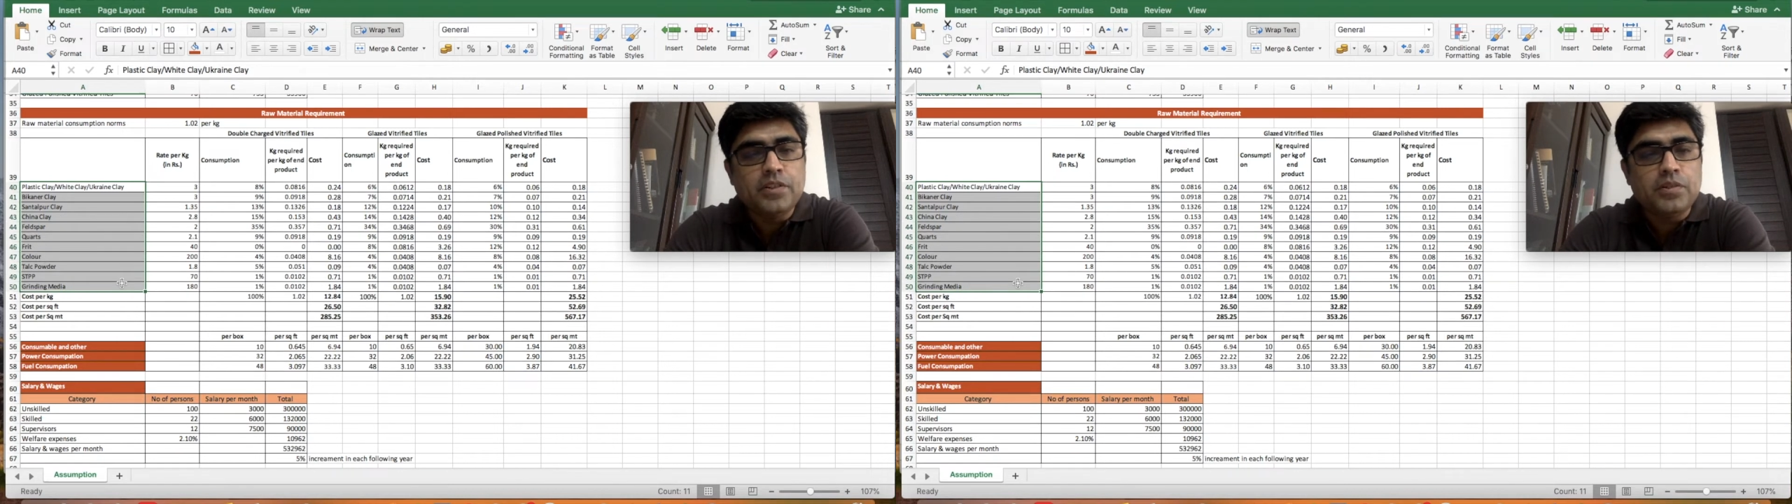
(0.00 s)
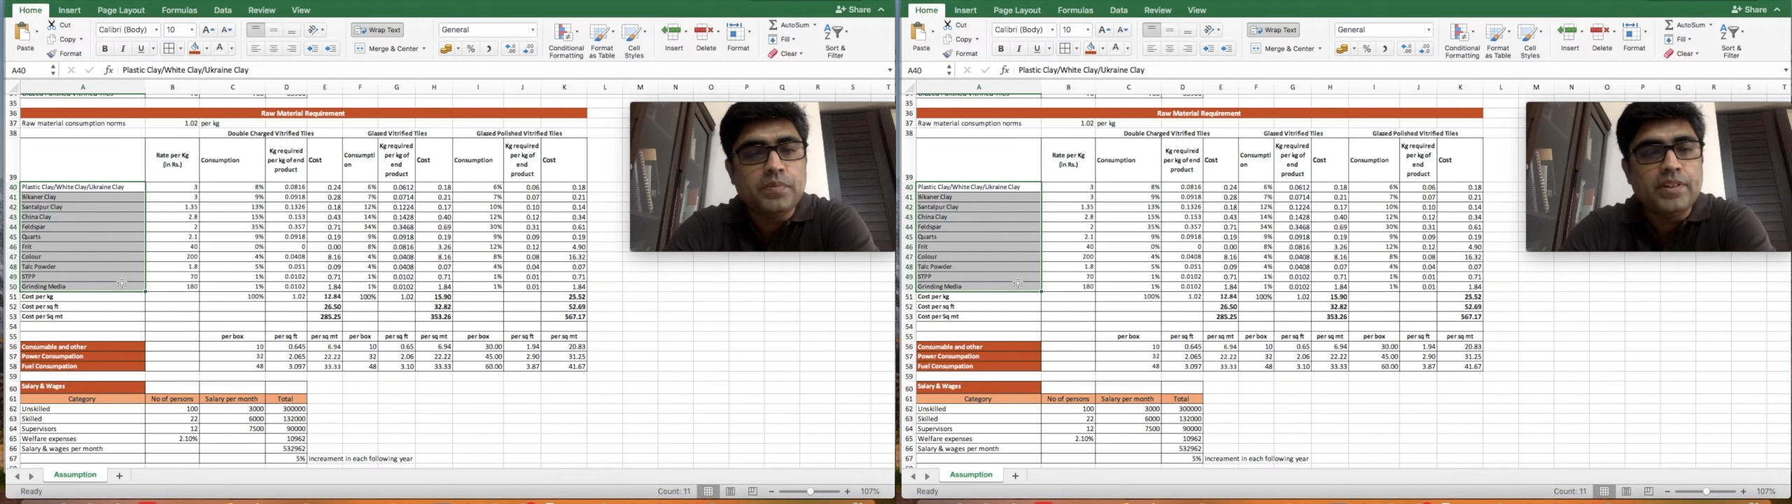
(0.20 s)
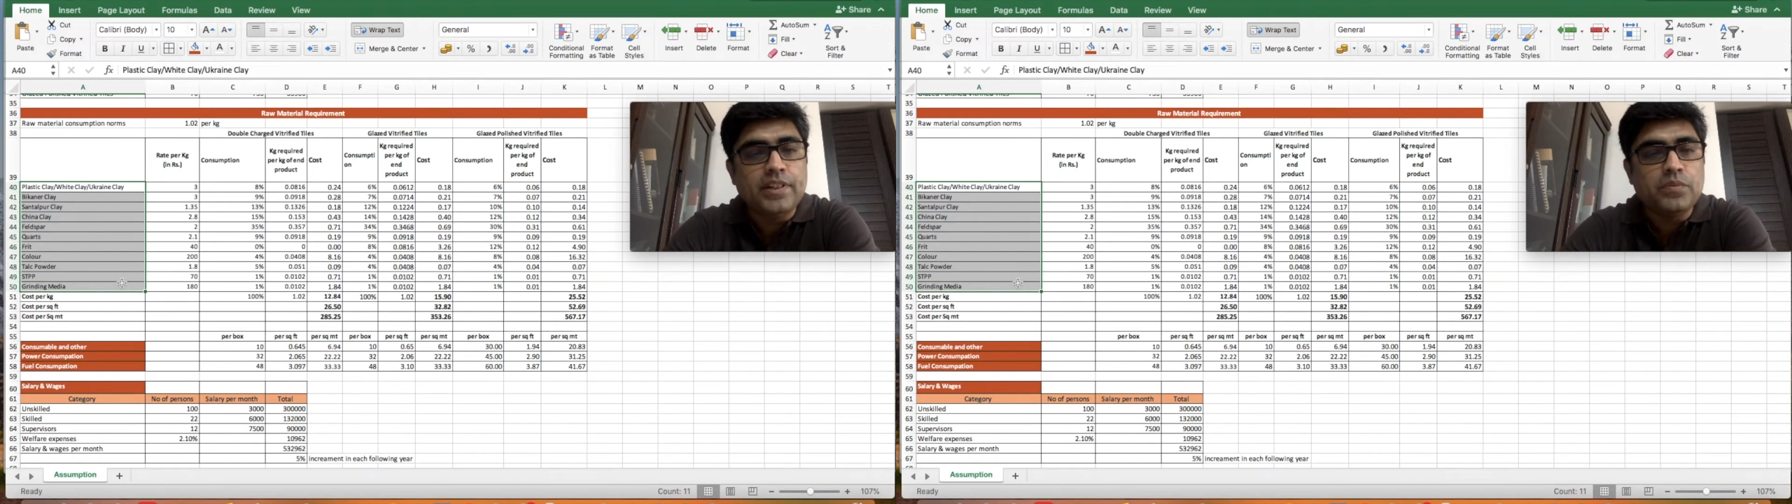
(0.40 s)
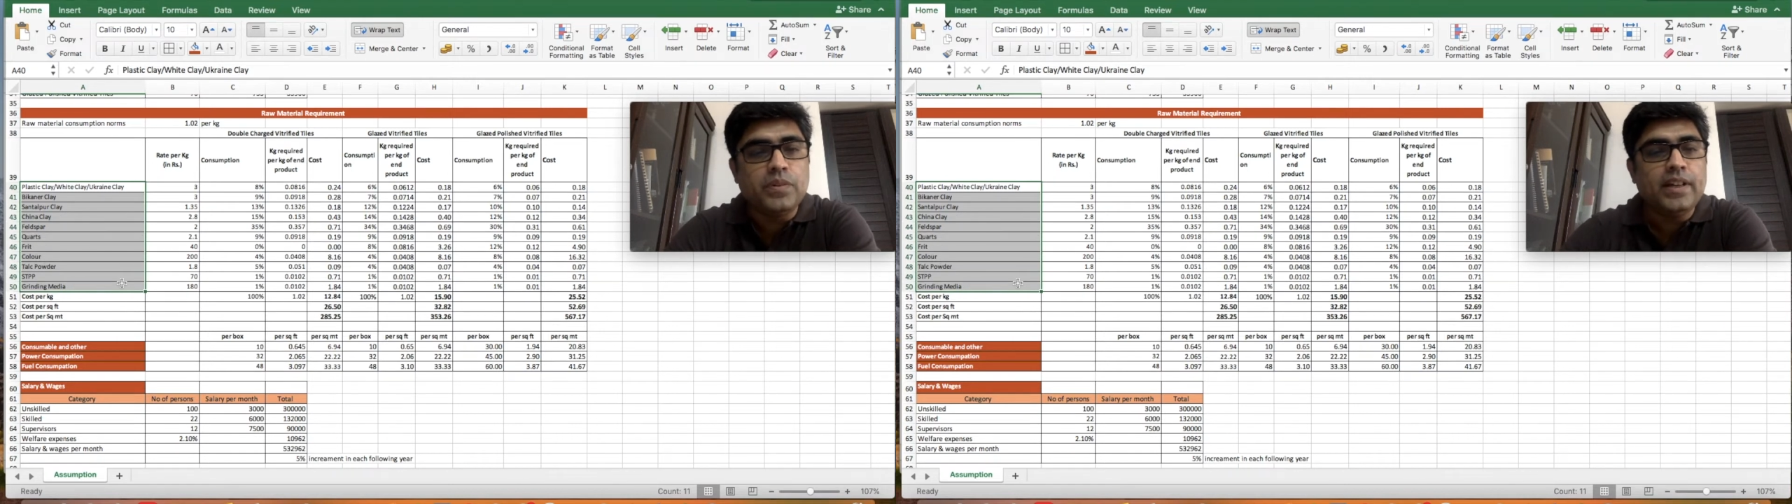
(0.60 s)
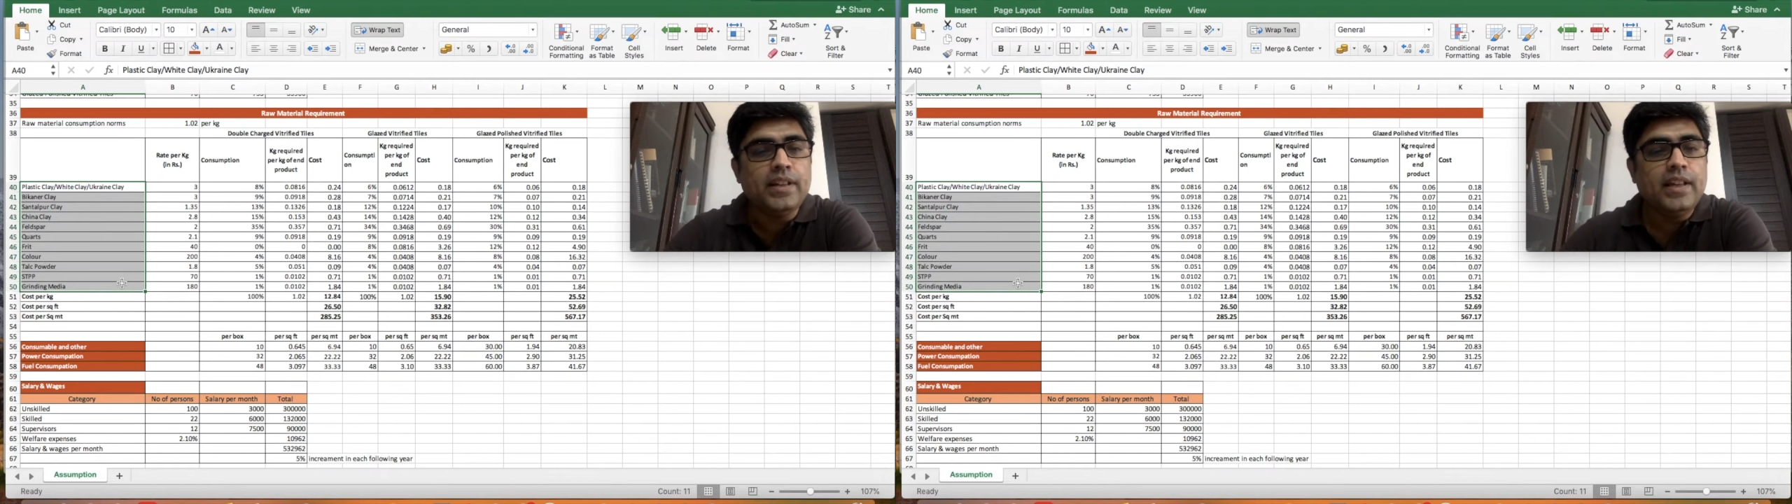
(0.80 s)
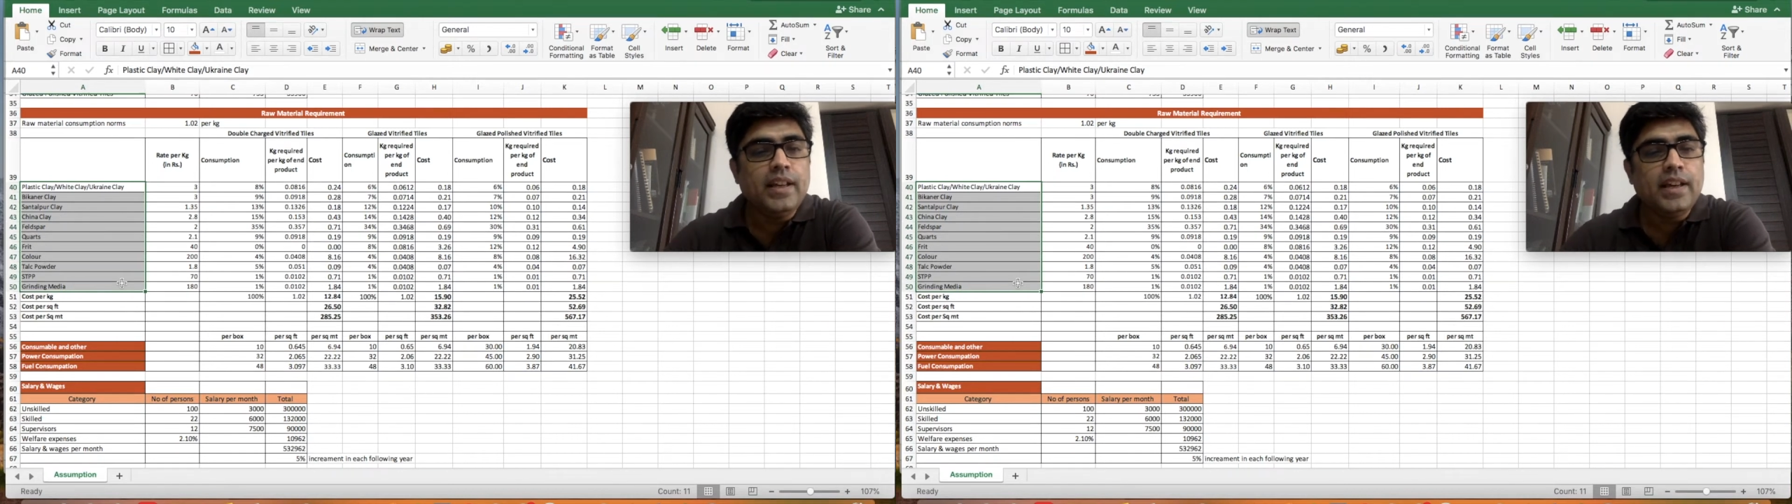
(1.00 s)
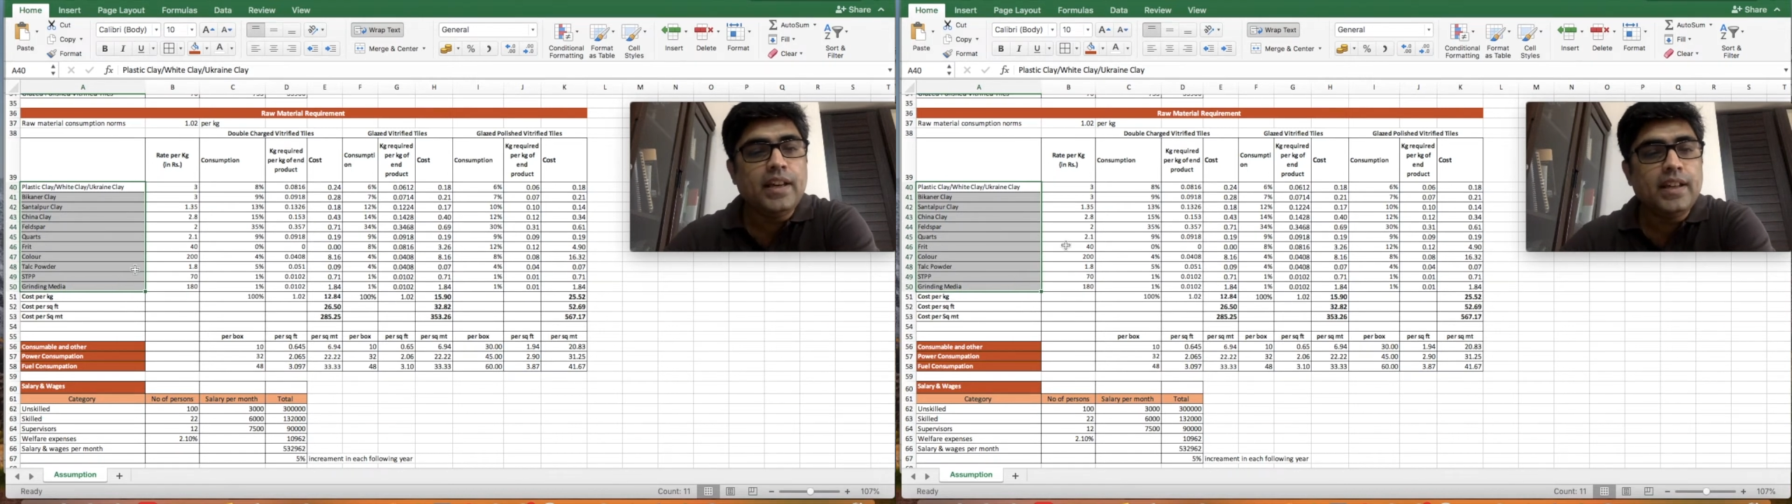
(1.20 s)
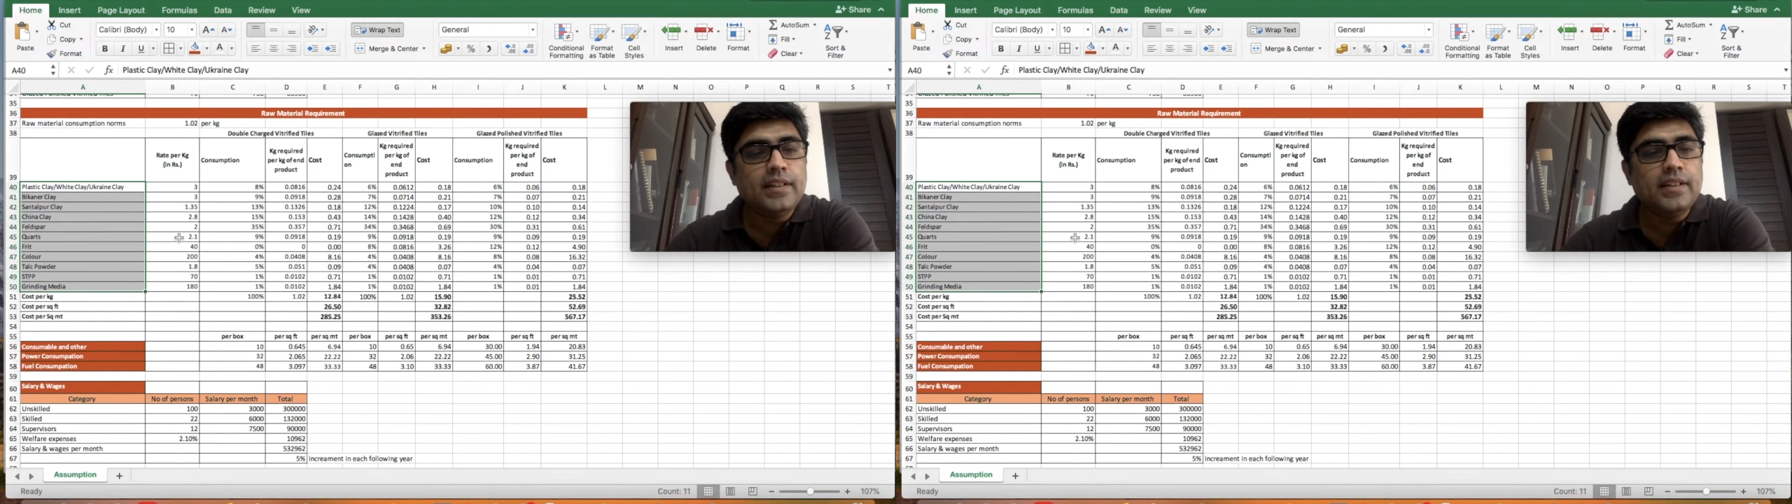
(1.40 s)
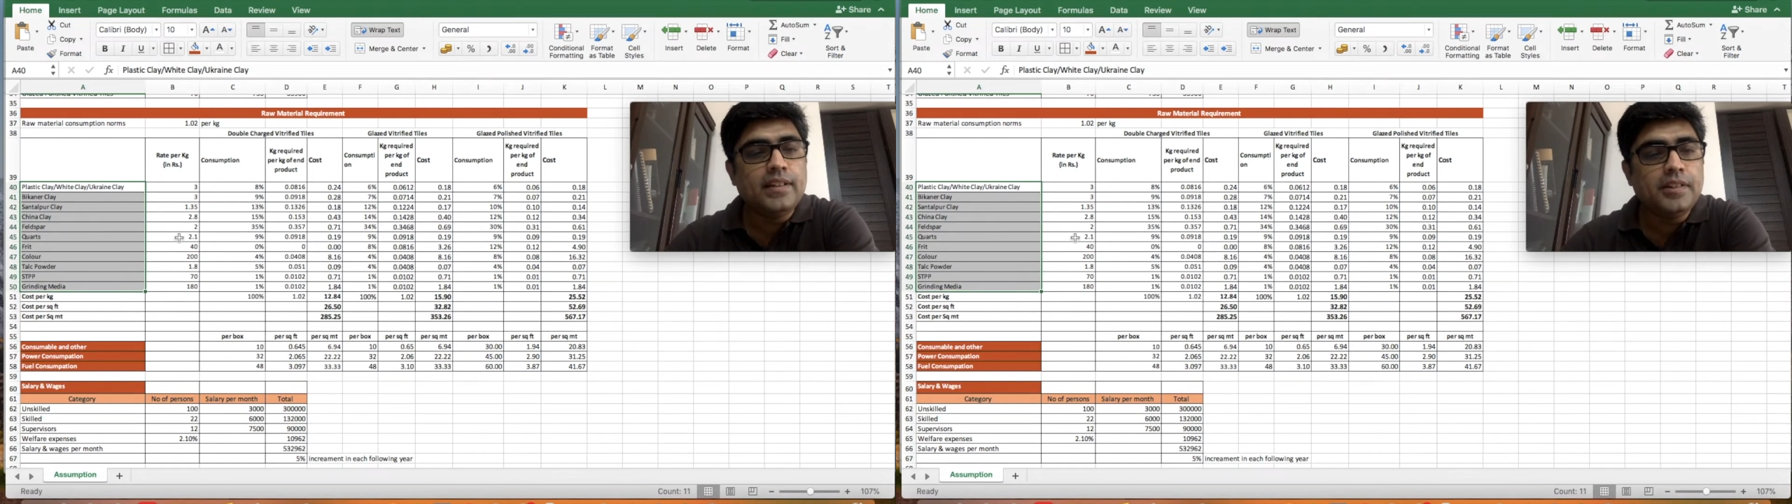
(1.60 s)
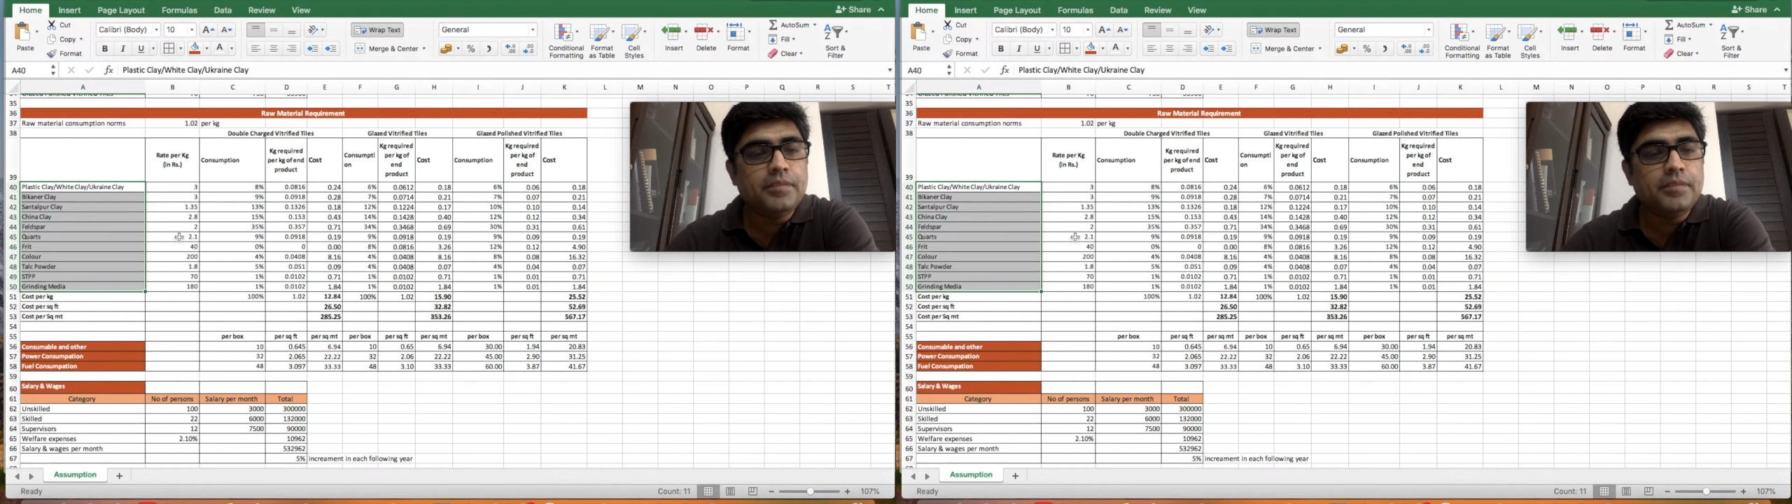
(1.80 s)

would be required, and